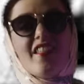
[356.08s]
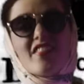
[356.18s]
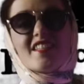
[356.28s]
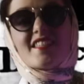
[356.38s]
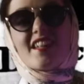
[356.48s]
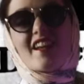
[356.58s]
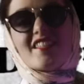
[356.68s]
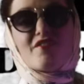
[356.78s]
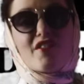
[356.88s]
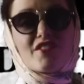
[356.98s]
This is the
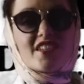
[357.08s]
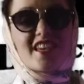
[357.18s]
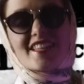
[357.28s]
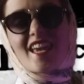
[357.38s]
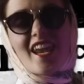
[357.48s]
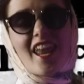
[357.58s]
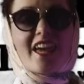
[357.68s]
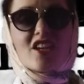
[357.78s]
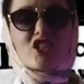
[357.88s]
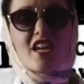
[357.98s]
1956
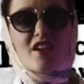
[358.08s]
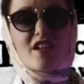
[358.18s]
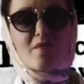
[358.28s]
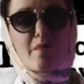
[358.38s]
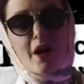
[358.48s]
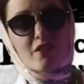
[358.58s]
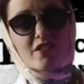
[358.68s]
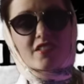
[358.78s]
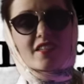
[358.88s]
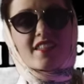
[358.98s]
Lancashire Evening
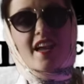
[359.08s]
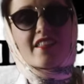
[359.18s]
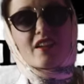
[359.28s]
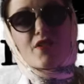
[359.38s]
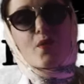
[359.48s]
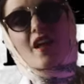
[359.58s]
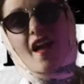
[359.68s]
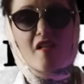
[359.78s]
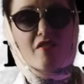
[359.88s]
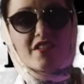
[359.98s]
Post saying that if you want a
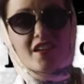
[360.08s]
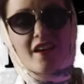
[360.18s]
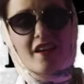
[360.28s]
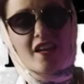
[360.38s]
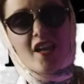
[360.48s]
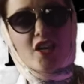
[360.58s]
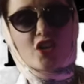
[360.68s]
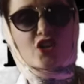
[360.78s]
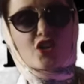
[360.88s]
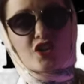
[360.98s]
healthy diet, you
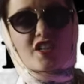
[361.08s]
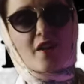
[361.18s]
should cut